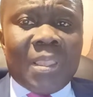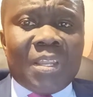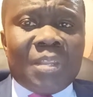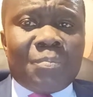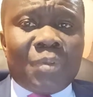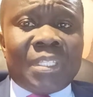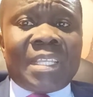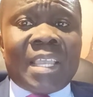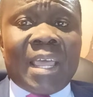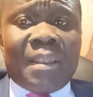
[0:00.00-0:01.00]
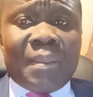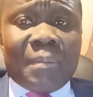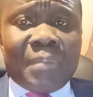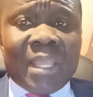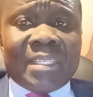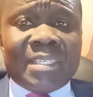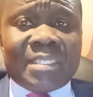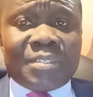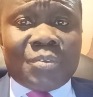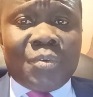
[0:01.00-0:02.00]
The political parties
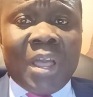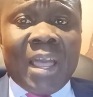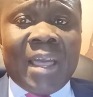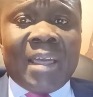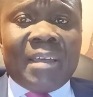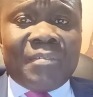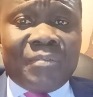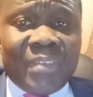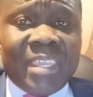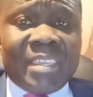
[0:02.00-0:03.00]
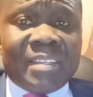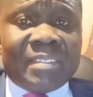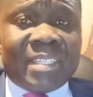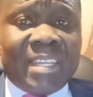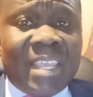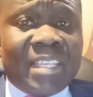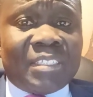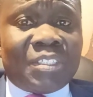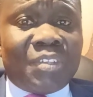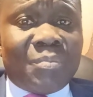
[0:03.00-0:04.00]
who are vehicles and
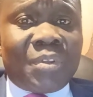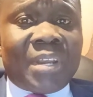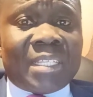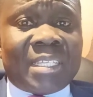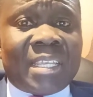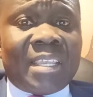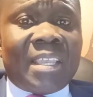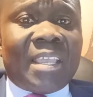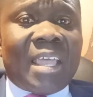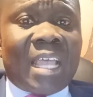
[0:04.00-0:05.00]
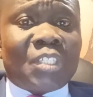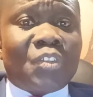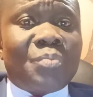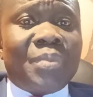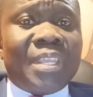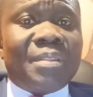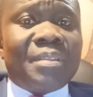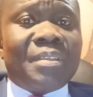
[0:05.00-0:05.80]
agents of democracy has not been